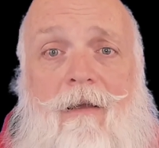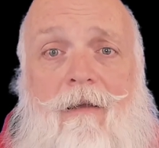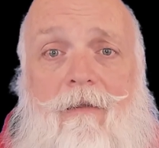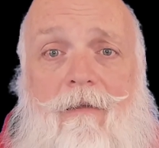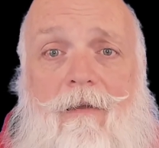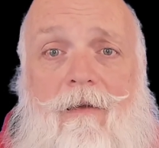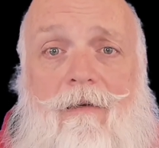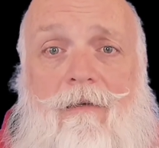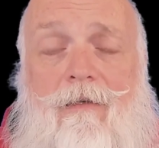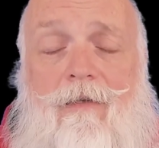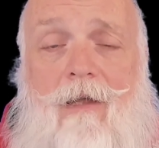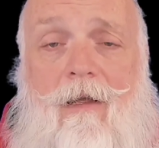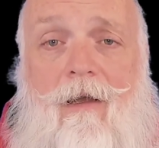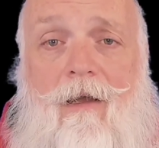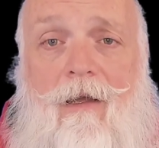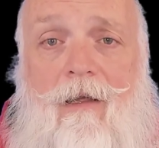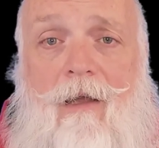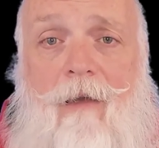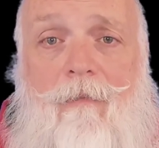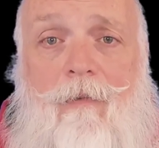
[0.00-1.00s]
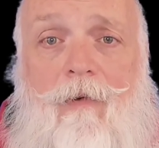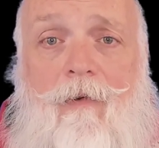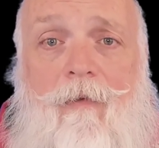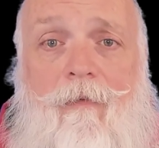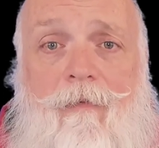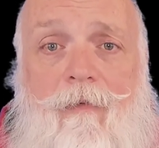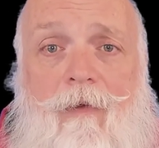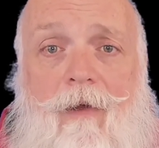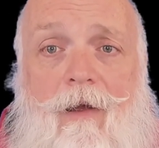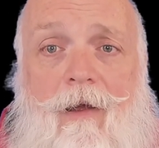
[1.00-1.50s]
There's a
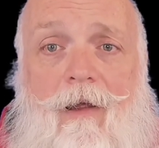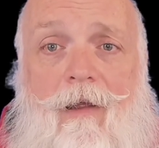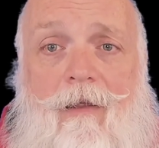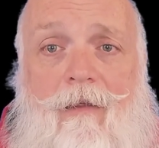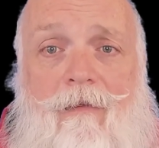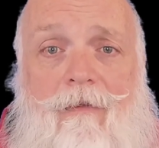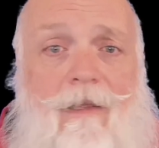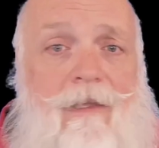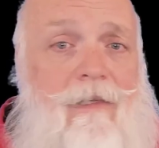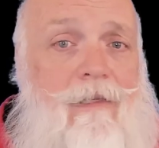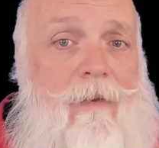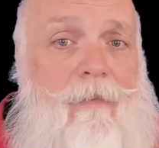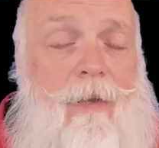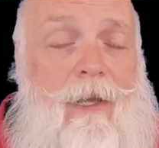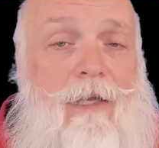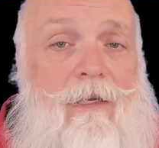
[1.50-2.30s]
couple of things to pay